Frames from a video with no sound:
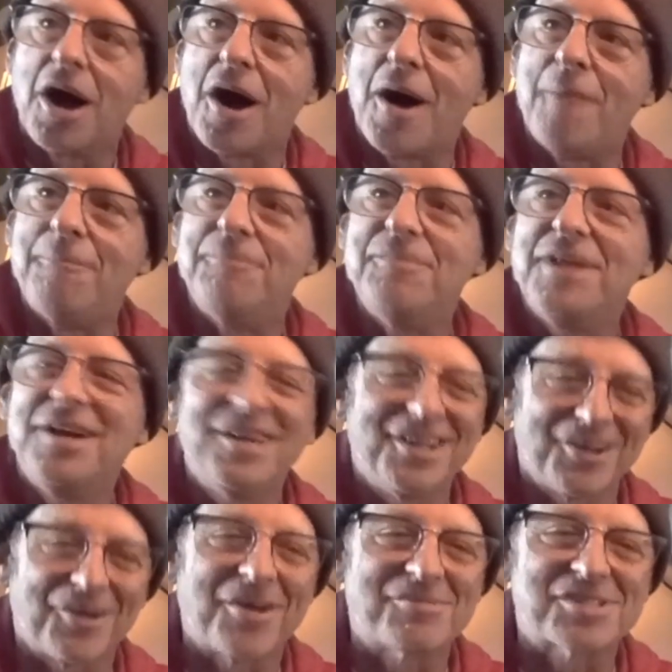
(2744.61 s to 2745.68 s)
Um,
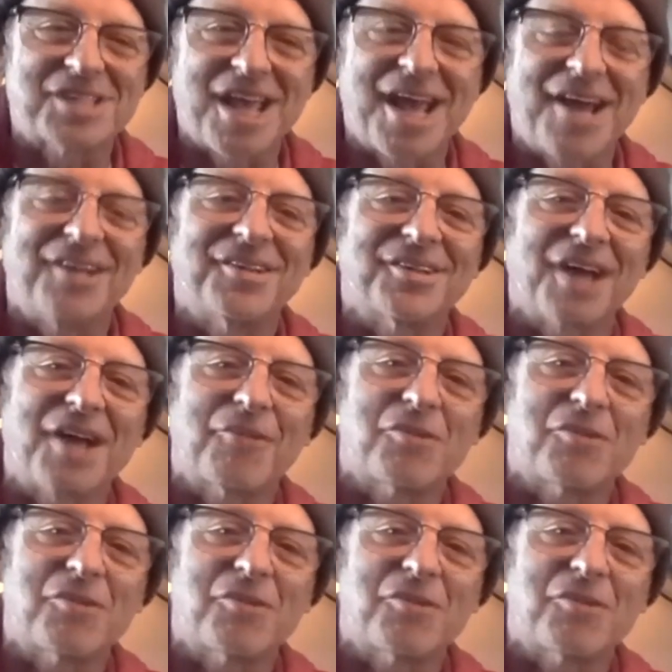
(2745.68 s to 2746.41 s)
you know what I'm saying?